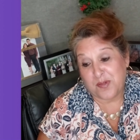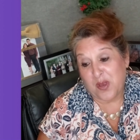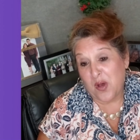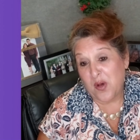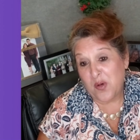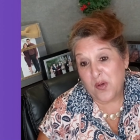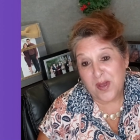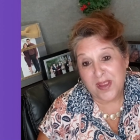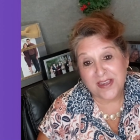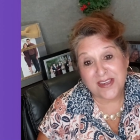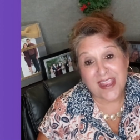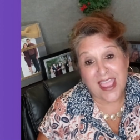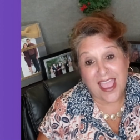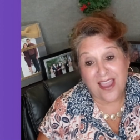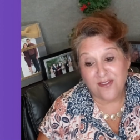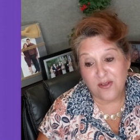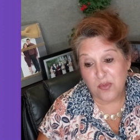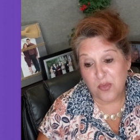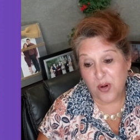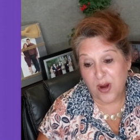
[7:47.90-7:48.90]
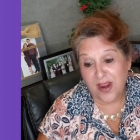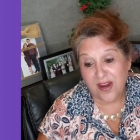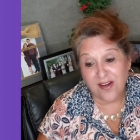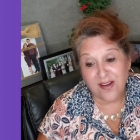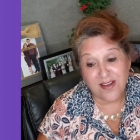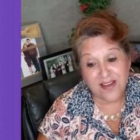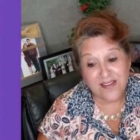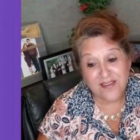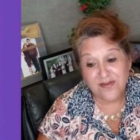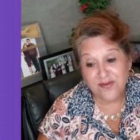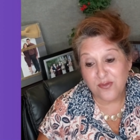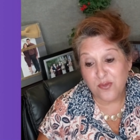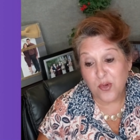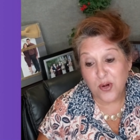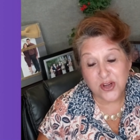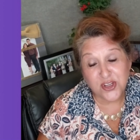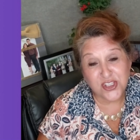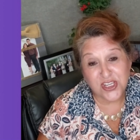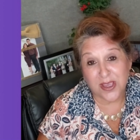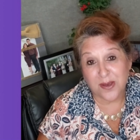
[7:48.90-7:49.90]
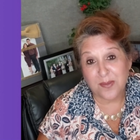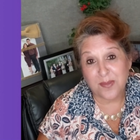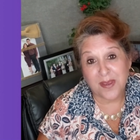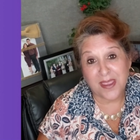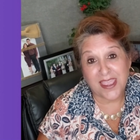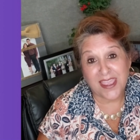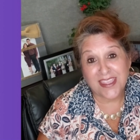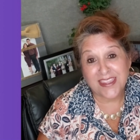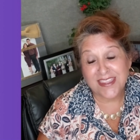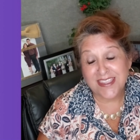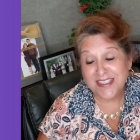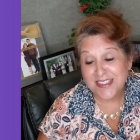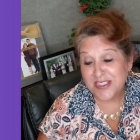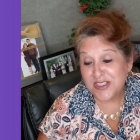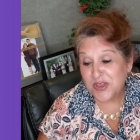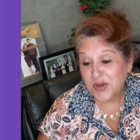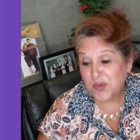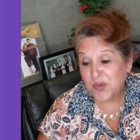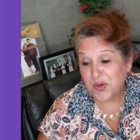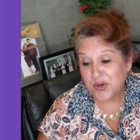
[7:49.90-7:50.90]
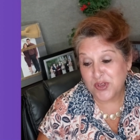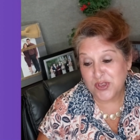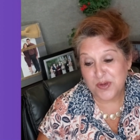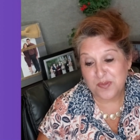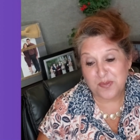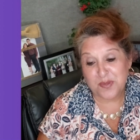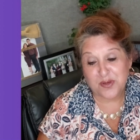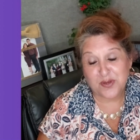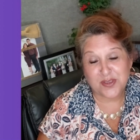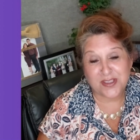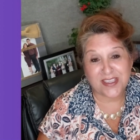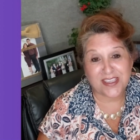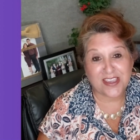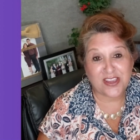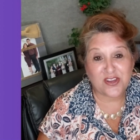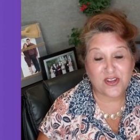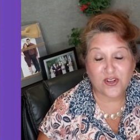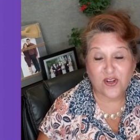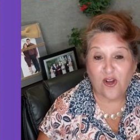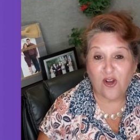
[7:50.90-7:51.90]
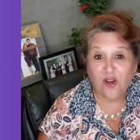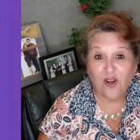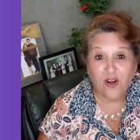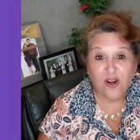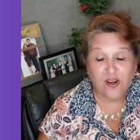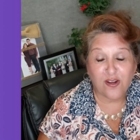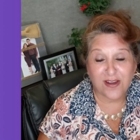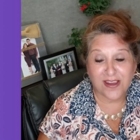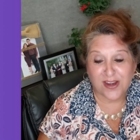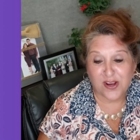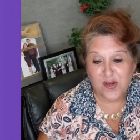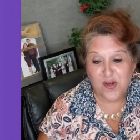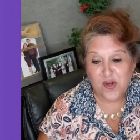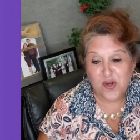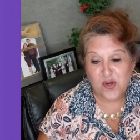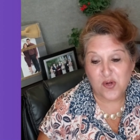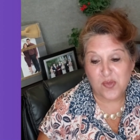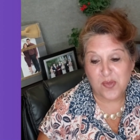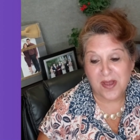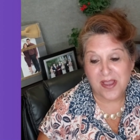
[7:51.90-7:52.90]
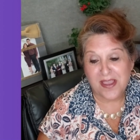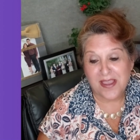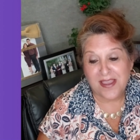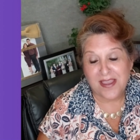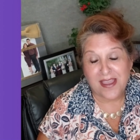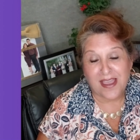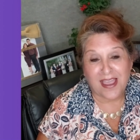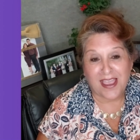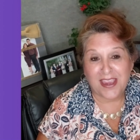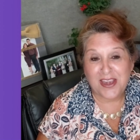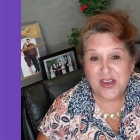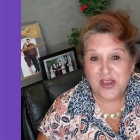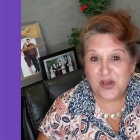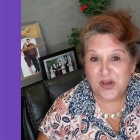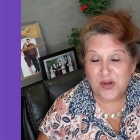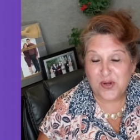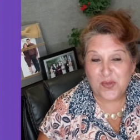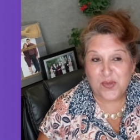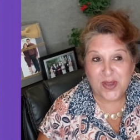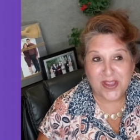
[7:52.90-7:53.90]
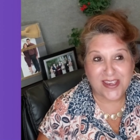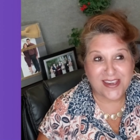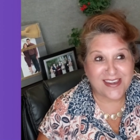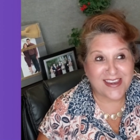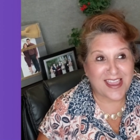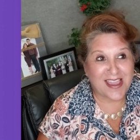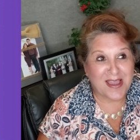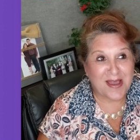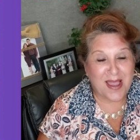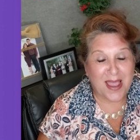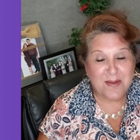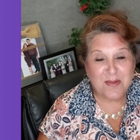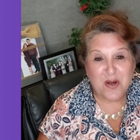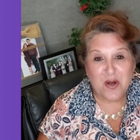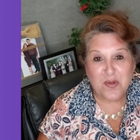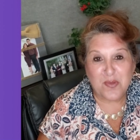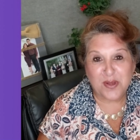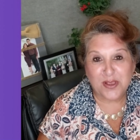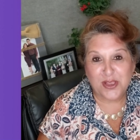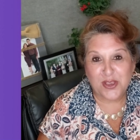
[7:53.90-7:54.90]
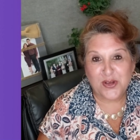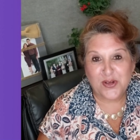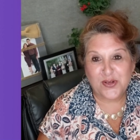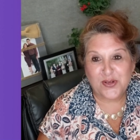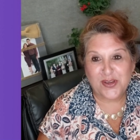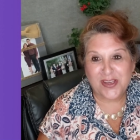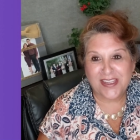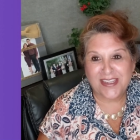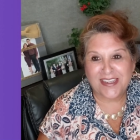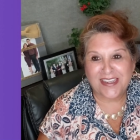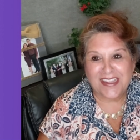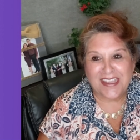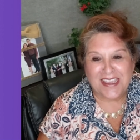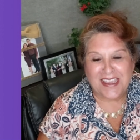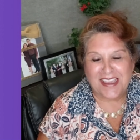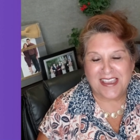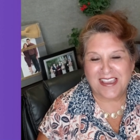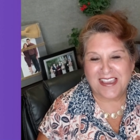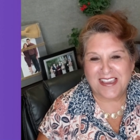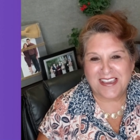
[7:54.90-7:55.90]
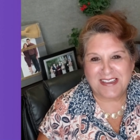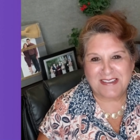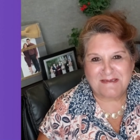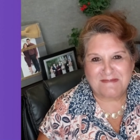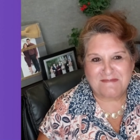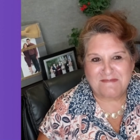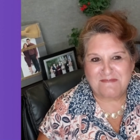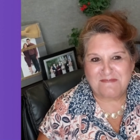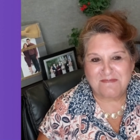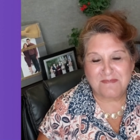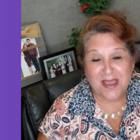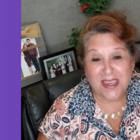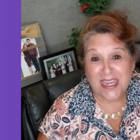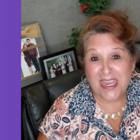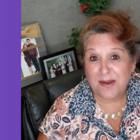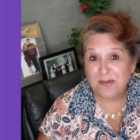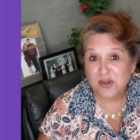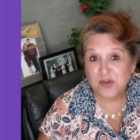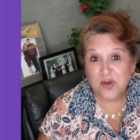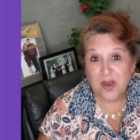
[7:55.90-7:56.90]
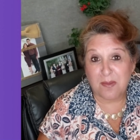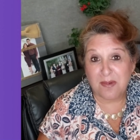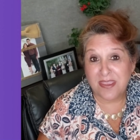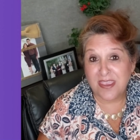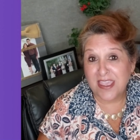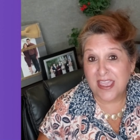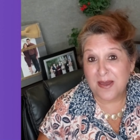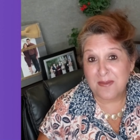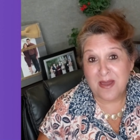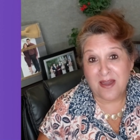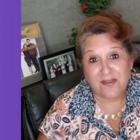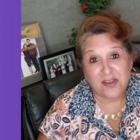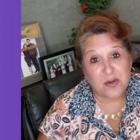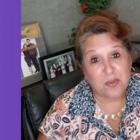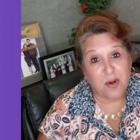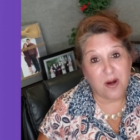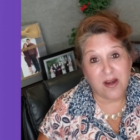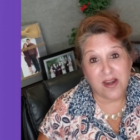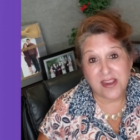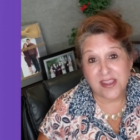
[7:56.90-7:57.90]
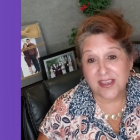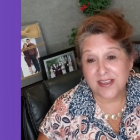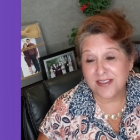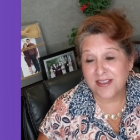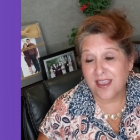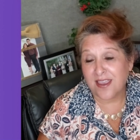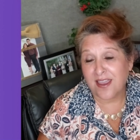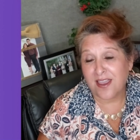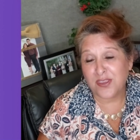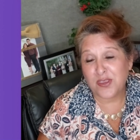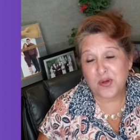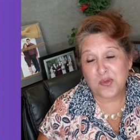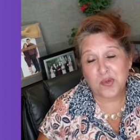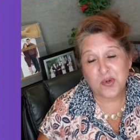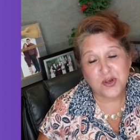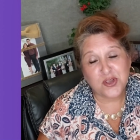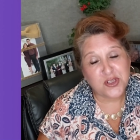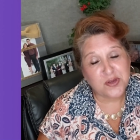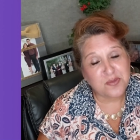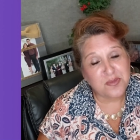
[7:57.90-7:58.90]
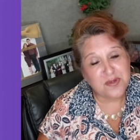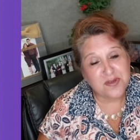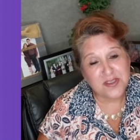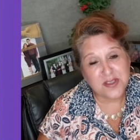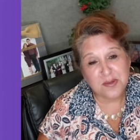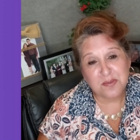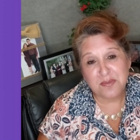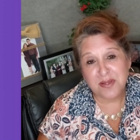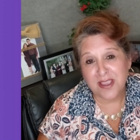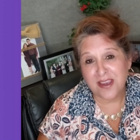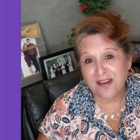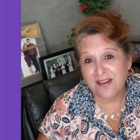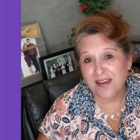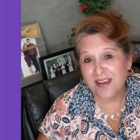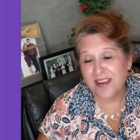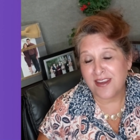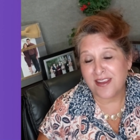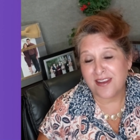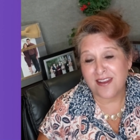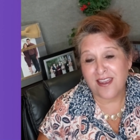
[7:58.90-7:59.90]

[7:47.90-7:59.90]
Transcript: go and have a prayer of worship and listen to worship music in your car or at home. I know when I'm home alone and uh, my neighbors probably think I'm having a party because I got the worship music blaring